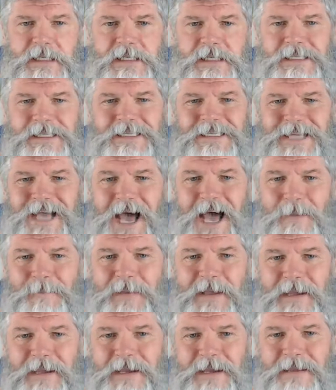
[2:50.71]
Stop
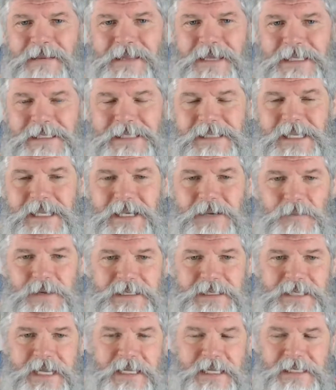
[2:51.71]
this
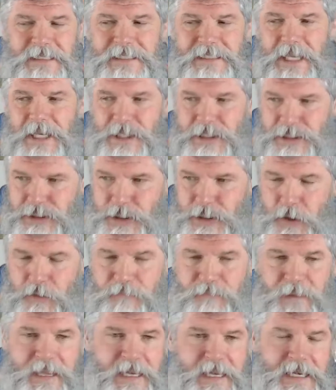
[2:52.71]
ridiculous
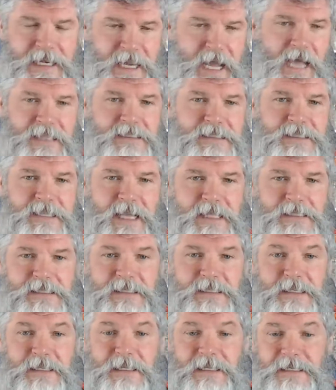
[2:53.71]
snowflake nonsense.